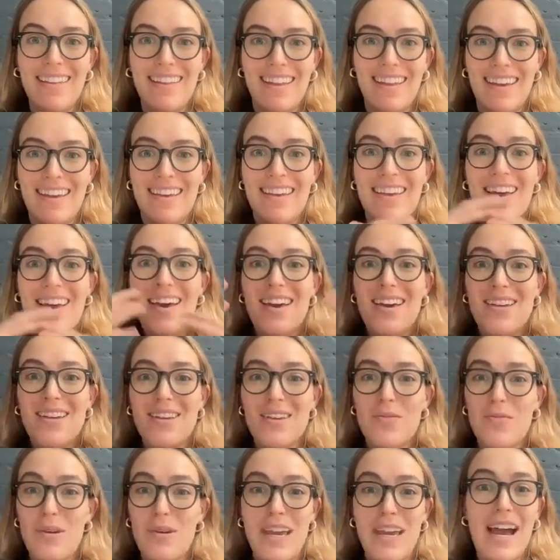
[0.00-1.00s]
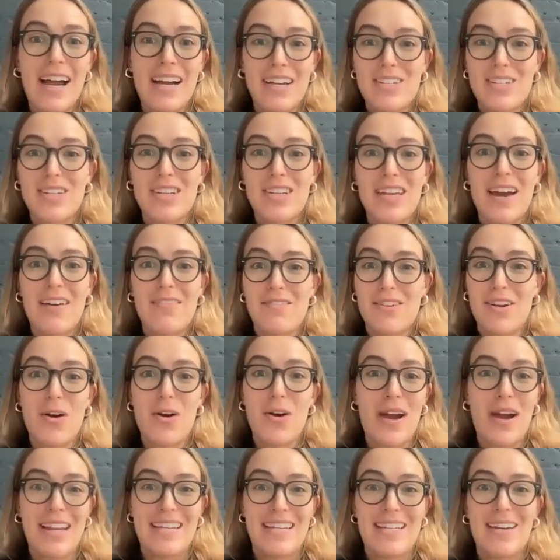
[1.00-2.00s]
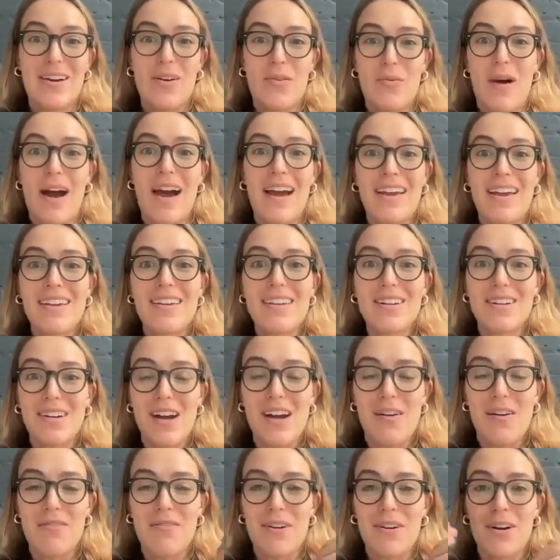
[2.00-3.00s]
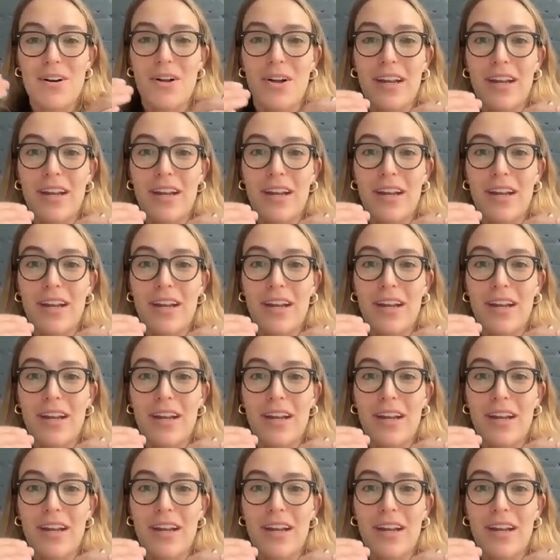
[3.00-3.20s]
Like, we actually have no idea why you're not fertile.